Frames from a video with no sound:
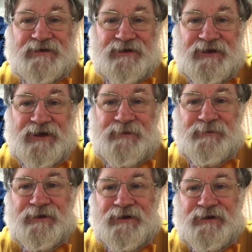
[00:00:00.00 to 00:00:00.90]
claim
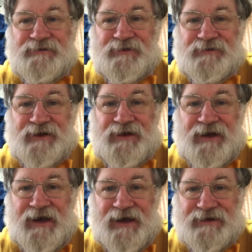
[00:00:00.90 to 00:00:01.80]
that they
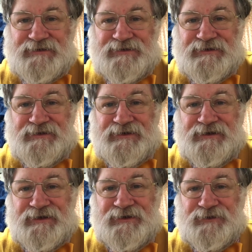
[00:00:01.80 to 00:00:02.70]
act
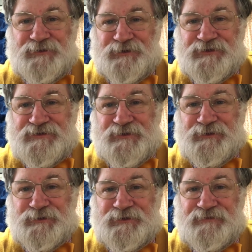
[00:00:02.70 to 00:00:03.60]
in accordance with
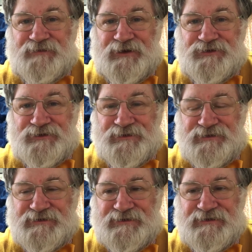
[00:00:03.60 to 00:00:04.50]
all
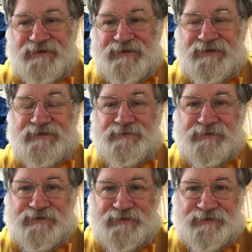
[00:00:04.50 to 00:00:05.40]
conventions is
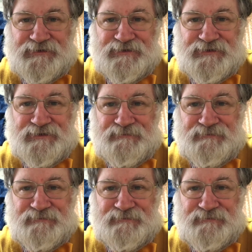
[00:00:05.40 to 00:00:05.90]
absurd.